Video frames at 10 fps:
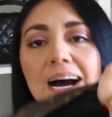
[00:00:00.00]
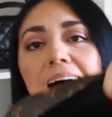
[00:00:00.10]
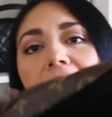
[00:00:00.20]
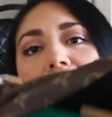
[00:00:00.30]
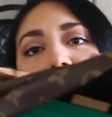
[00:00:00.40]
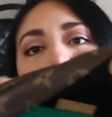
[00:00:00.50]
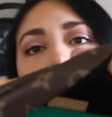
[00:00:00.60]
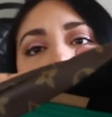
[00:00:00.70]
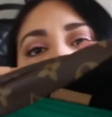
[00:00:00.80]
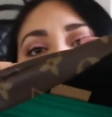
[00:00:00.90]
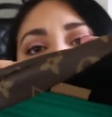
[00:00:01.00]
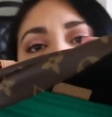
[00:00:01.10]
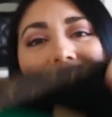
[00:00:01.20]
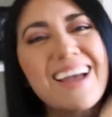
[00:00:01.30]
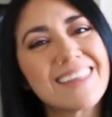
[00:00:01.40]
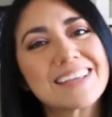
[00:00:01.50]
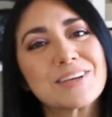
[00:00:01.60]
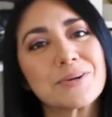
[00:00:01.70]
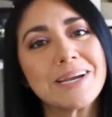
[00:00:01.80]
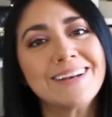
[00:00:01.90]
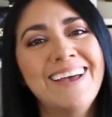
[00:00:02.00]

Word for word: um, but I like the green.